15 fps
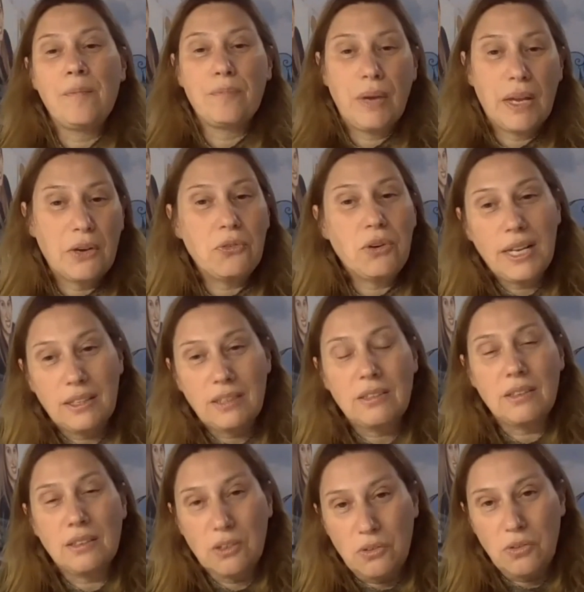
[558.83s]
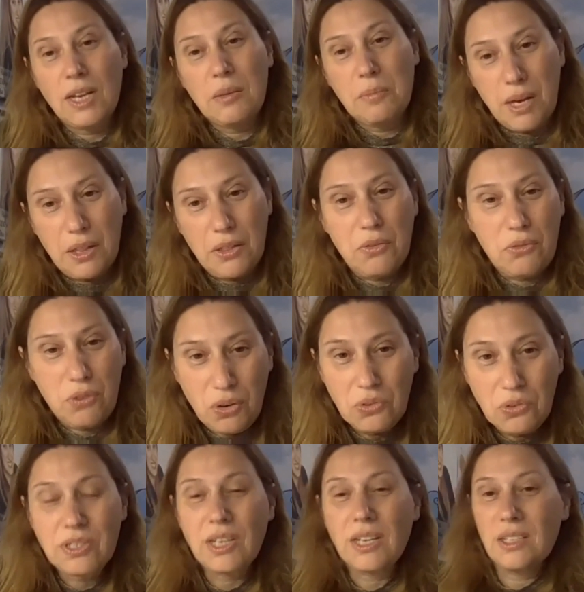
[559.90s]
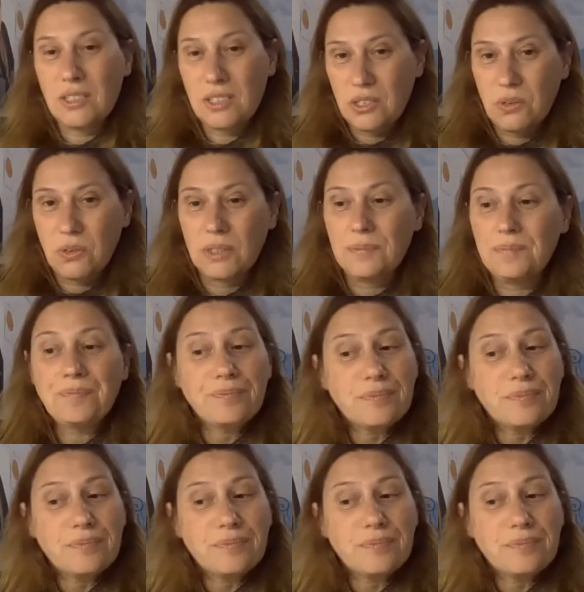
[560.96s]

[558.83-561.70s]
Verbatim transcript: my great grandmother Rosa, and so on.